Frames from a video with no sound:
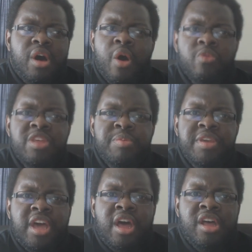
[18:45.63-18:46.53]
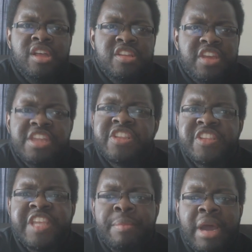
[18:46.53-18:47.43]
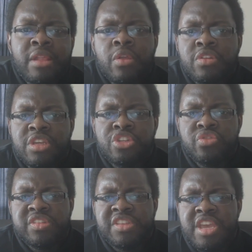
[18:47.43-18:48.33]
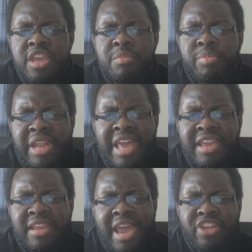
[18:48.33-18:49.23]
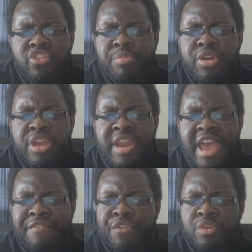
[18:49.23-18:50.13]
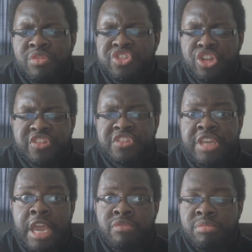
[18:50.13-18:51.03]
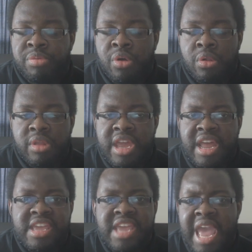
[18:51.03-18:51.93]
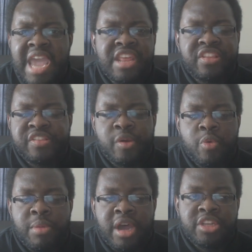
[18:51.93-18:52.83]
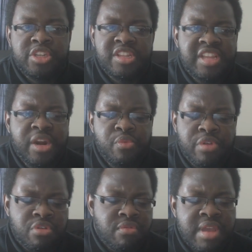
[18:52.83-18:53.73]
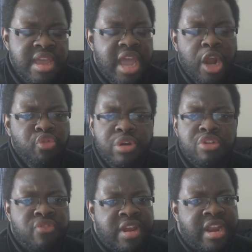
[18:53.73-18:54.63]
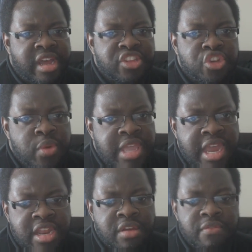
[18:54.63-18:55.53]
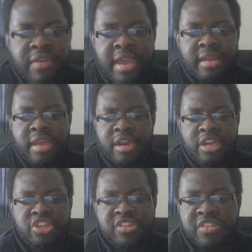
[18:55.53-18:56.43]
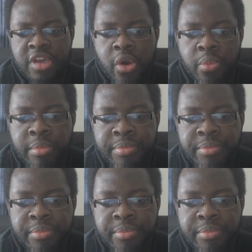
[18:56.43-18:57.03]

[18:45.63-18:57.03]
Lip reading: only because it semi looked interesting, but like actually putting in effort was just terrible, and I hate it so much. I don't regret not doing any of it. I just don't.